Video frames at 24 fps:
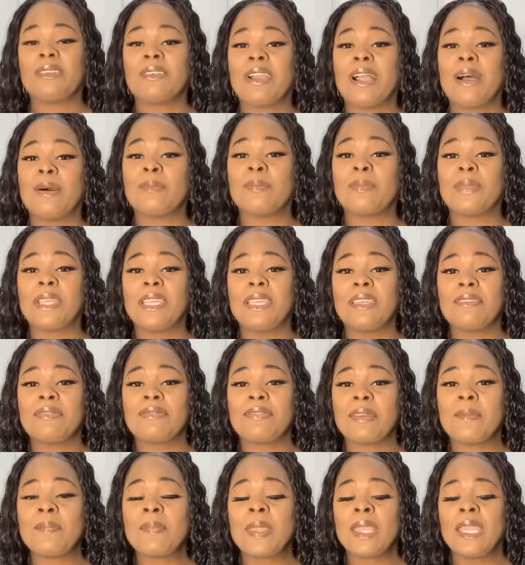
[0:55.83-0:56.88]
ground beef.
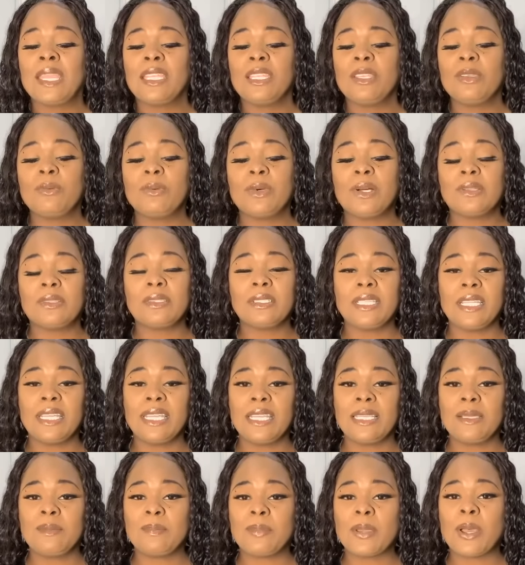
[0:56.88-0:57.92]
You will
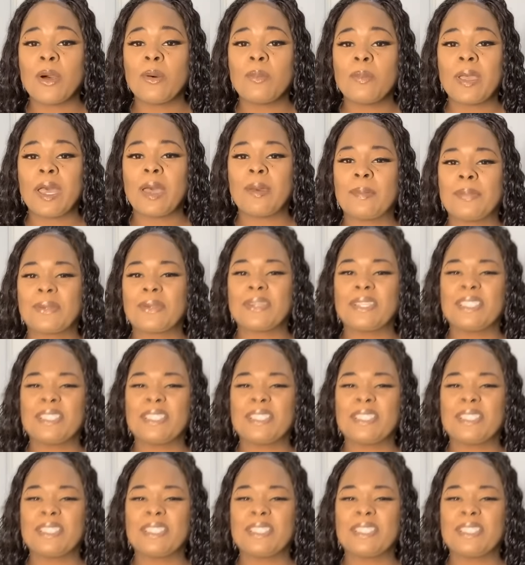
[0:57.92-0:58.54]
need bell pepper